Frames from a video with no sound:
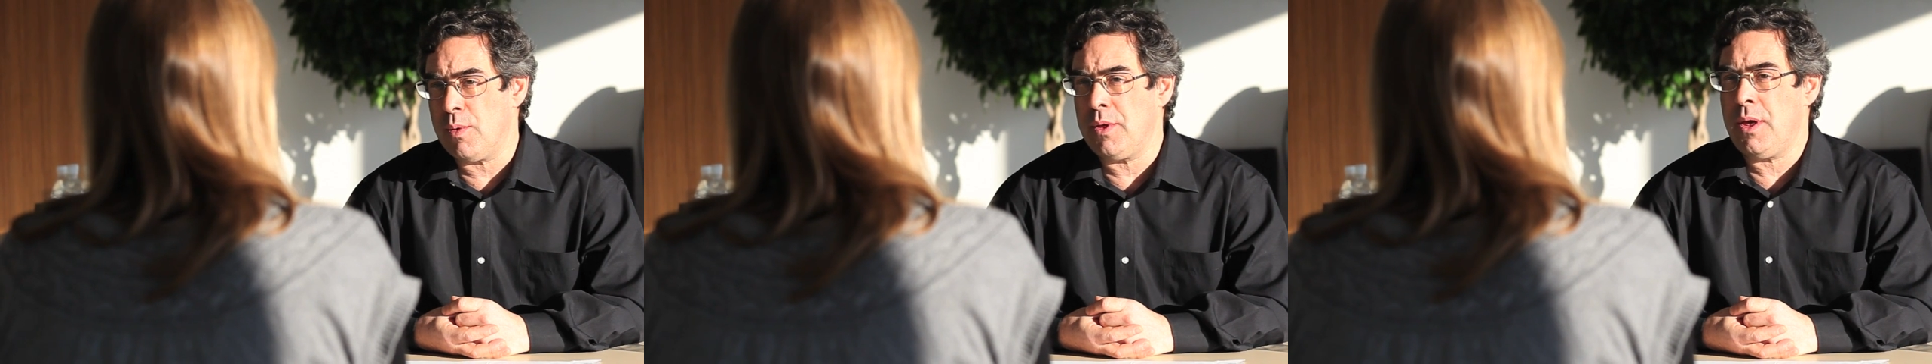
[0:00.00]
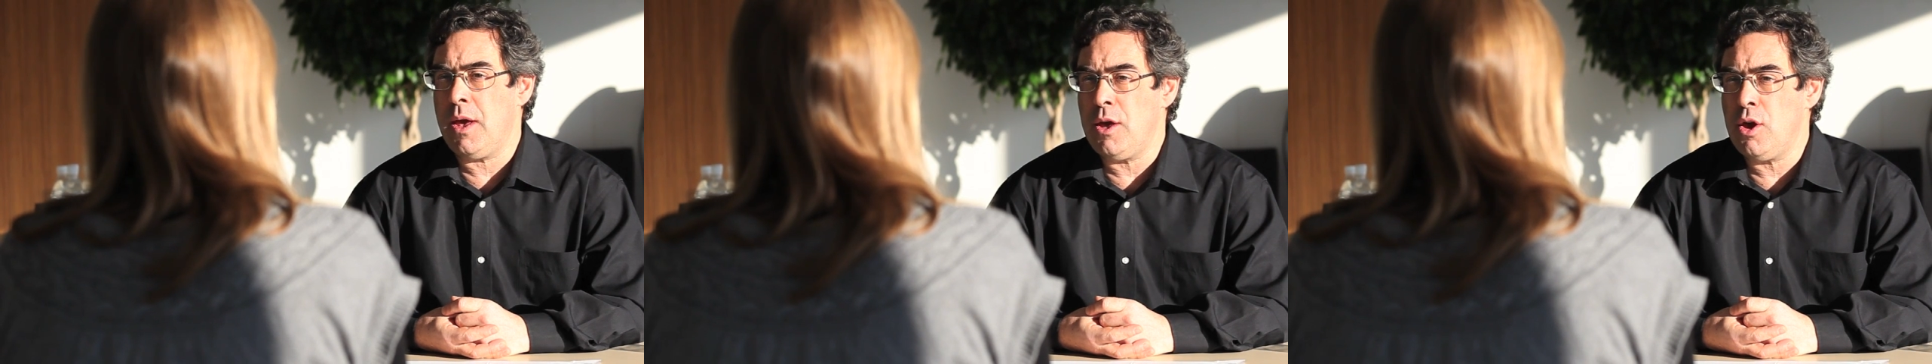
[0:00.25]
with
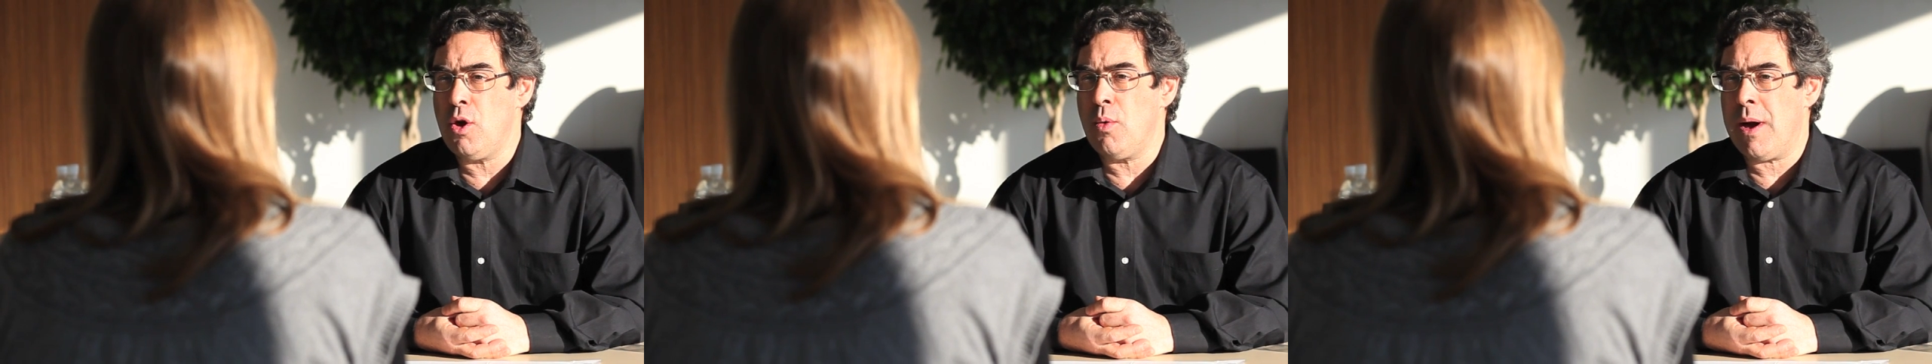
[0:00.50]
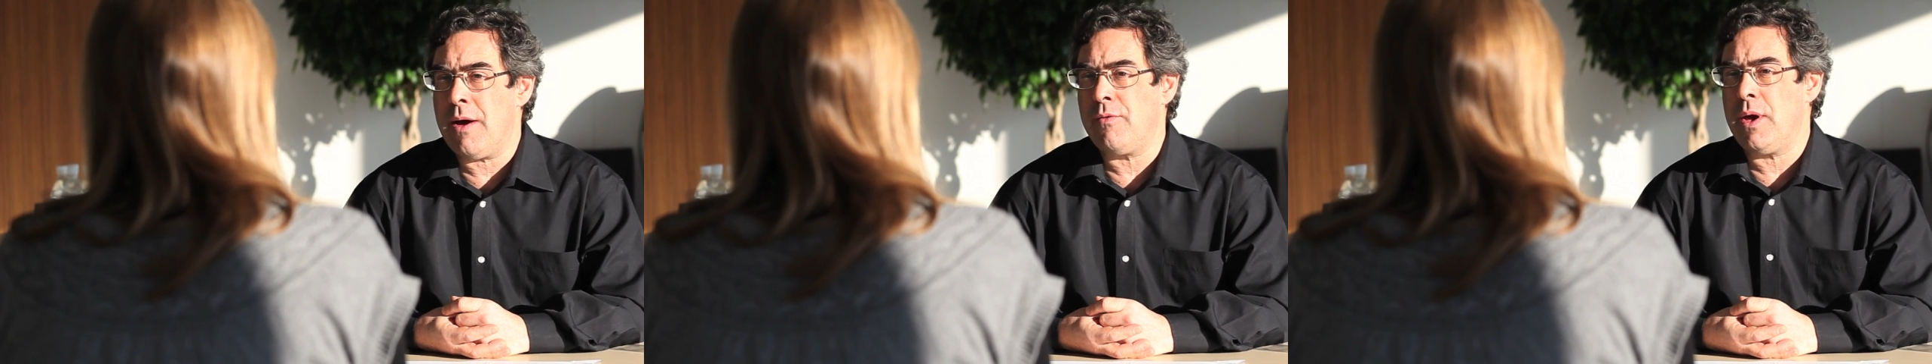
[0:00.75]
the
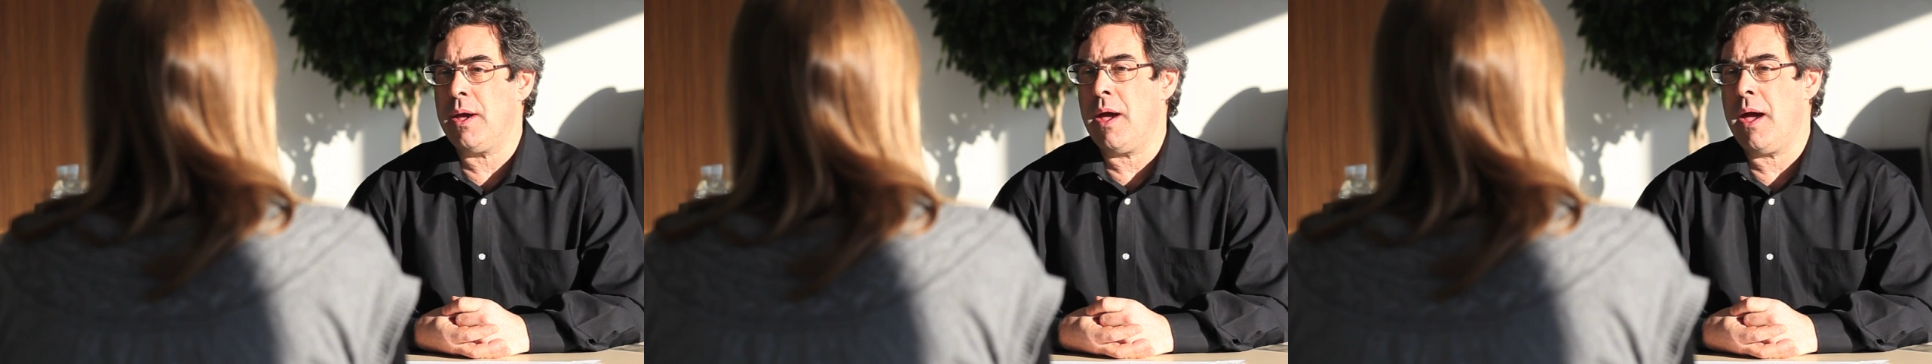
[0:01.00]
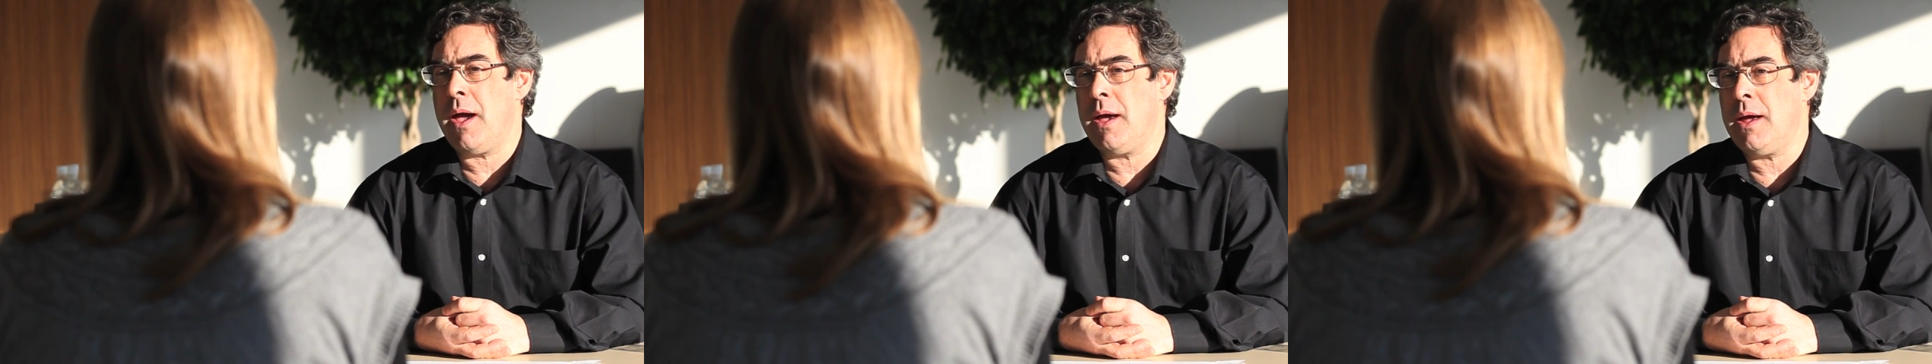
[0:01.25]
EU having
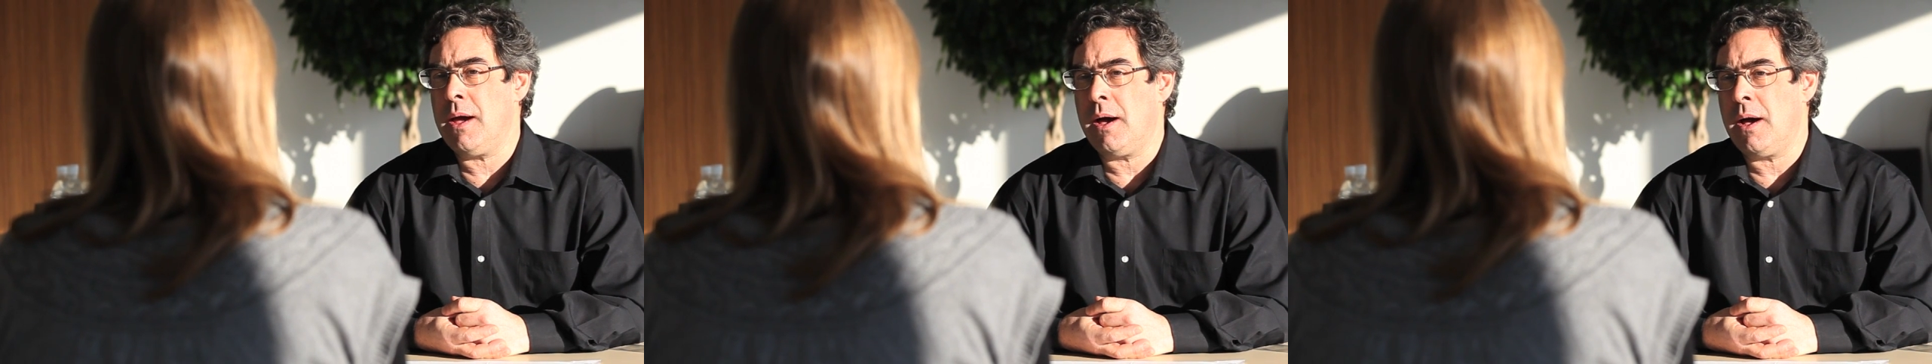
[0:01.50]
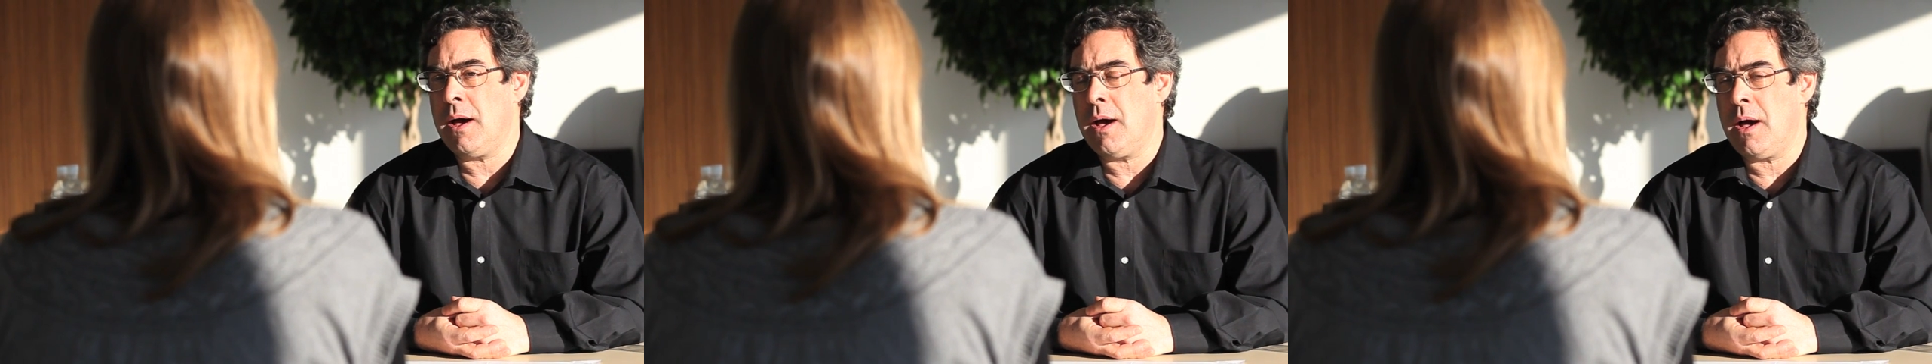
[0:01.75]

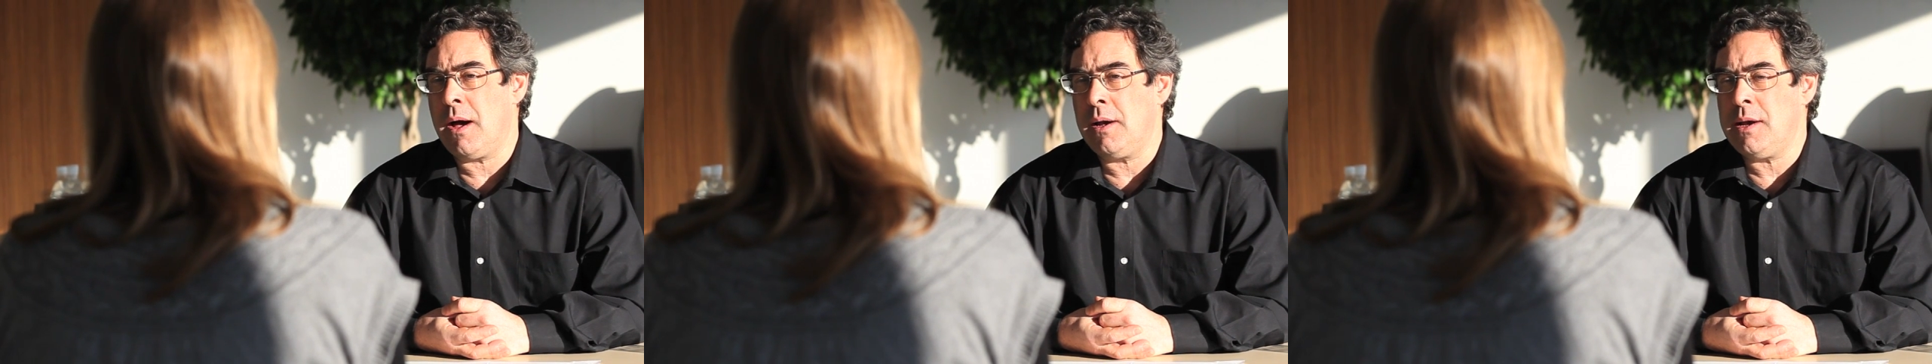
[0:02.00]
a